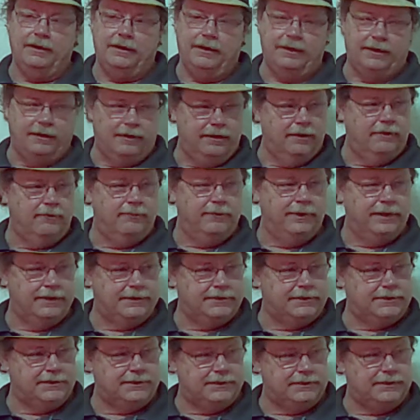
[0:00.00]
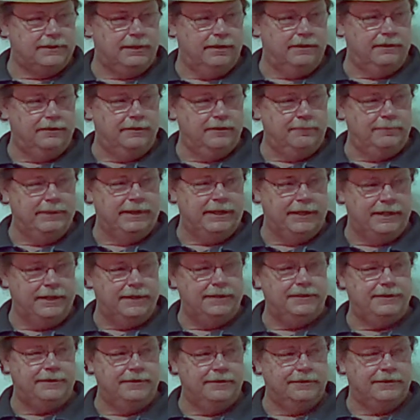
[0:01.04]
And go when it's a little bit
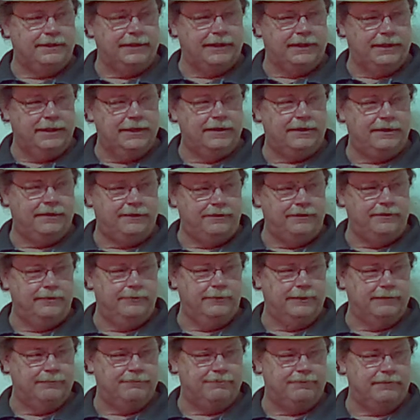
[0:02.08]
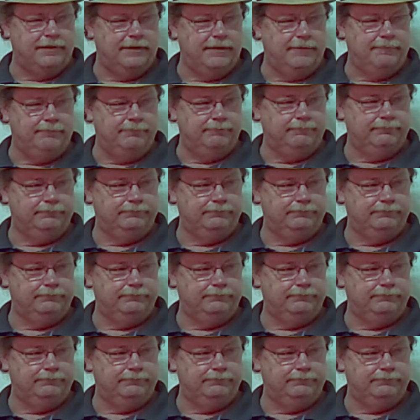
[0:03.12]
easier to get to and from.